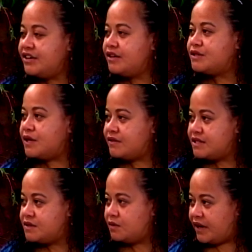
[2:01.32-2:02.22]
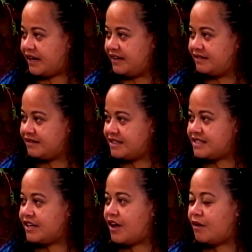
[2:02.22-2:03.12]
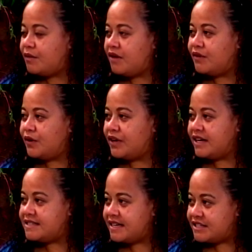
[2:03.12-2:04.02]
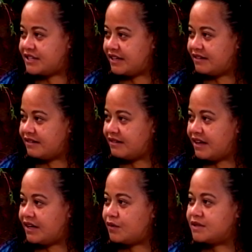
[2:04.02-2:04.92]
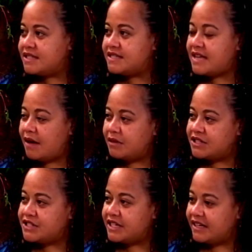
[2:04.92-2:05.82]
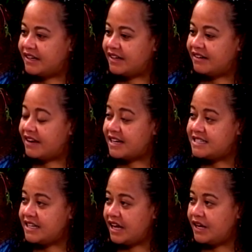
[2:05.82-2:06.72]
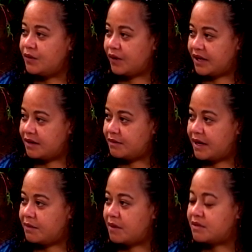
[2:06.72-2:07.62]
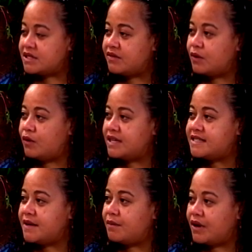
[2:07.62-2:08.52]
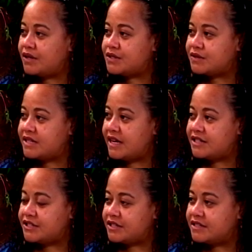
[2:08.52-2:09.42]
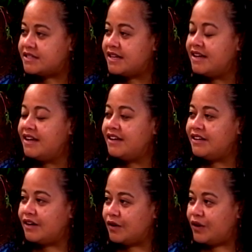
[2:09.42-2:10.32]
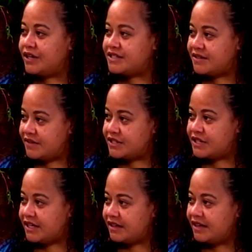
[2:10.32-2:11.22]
Legal Services Hawaii is a nonprofit organization, and it was established in 1981 by the members of the Hawaii State Bar Association's Young Lawyers Division.